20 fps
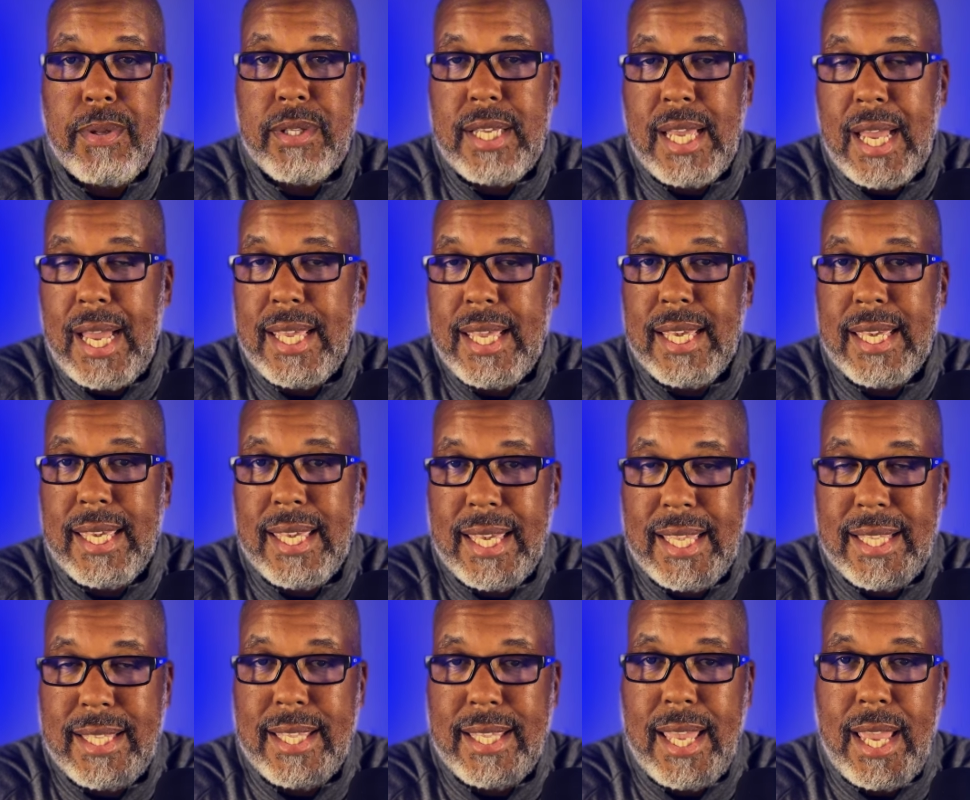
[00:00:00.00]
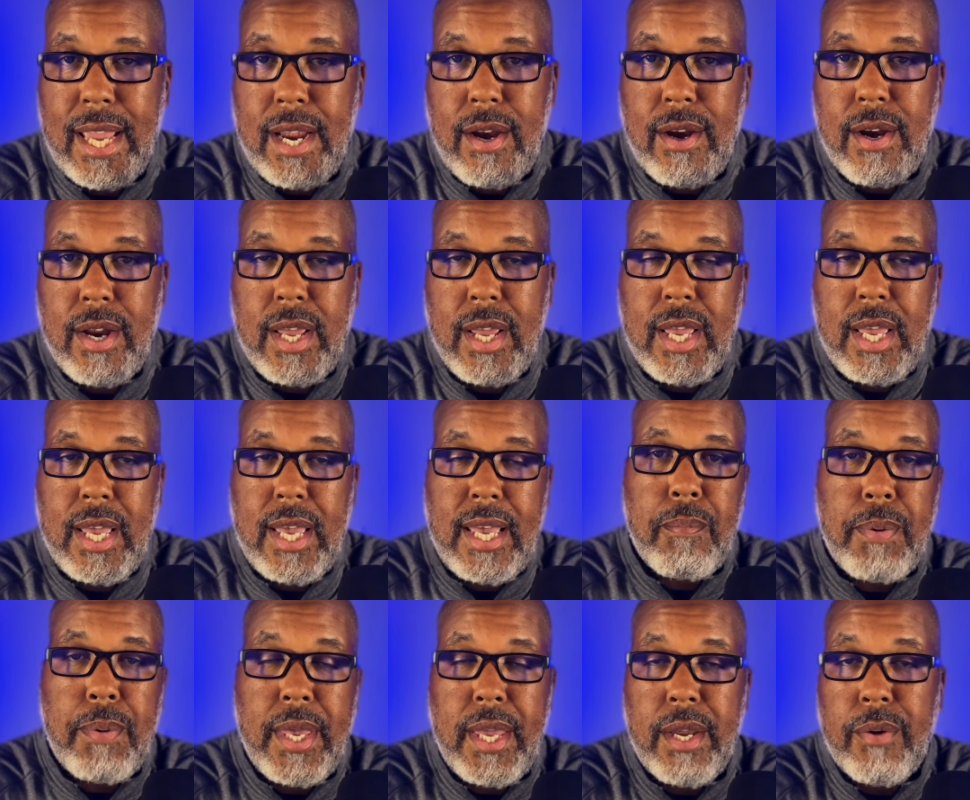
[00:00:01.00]
it's how you get there.
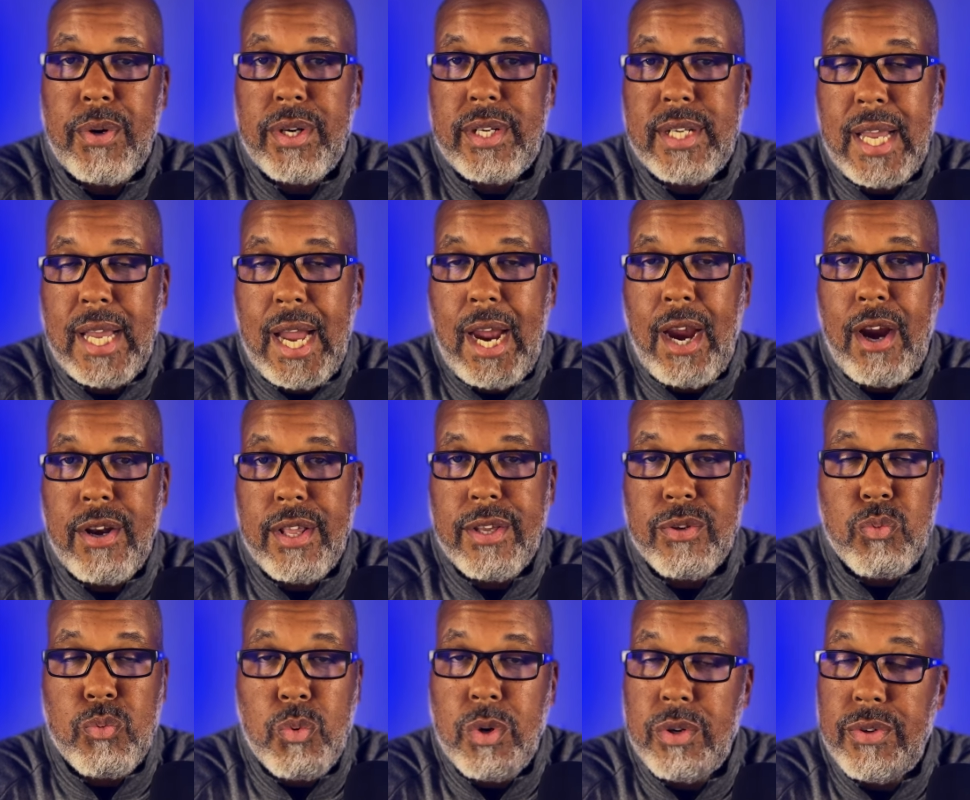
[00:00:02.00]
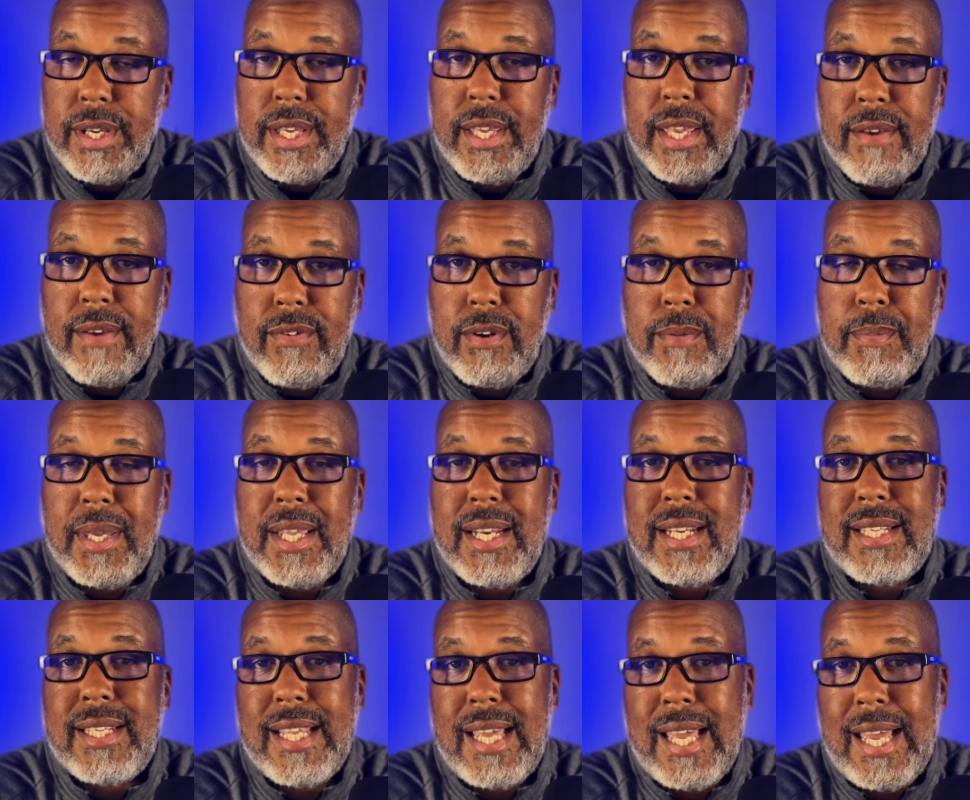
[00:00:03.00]
Being retired has really given me
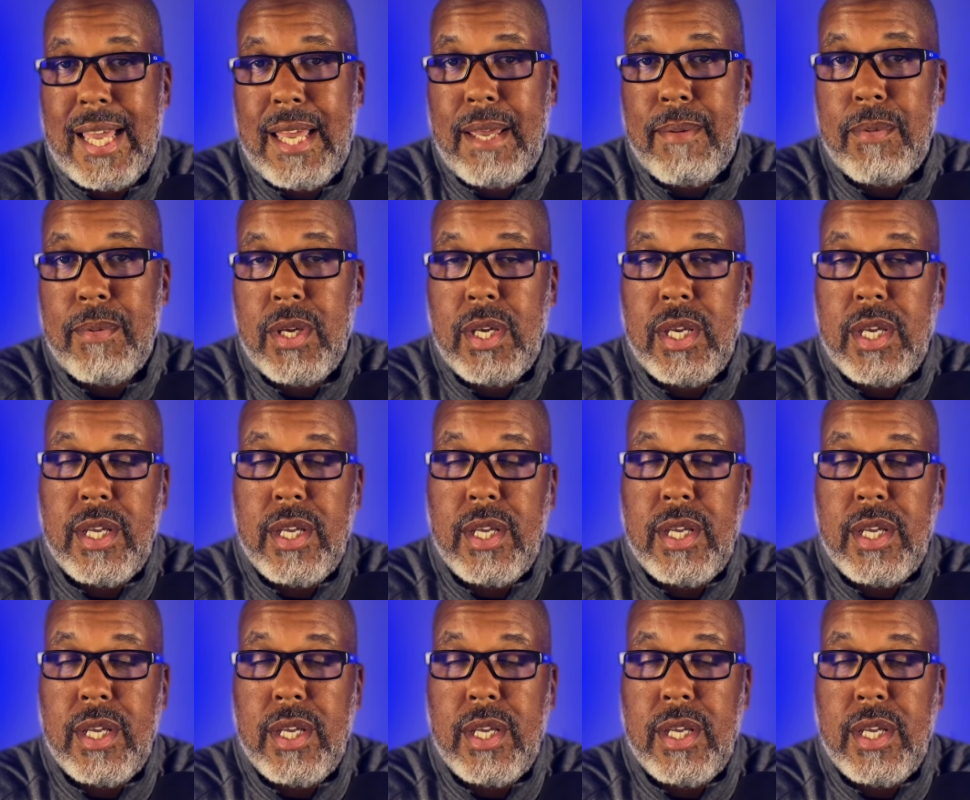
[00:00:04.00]
the time